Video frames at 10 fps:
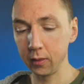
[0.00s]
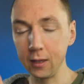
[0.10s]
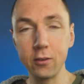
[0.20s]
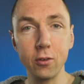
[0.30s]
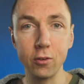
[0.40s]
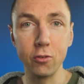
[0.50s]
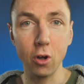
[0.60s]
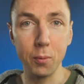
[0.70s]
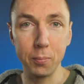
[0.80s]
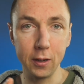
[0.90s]
It does the
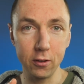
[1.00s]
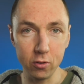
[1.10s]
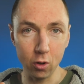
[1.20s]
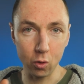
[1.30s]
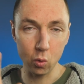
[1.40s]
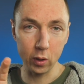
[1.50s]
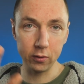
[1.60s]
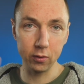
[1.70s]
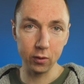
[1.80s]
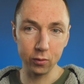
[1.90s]
job, but it's not
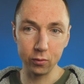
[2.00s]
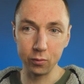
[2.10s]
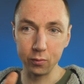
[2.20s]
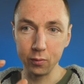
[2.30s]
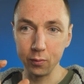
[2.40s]
quite as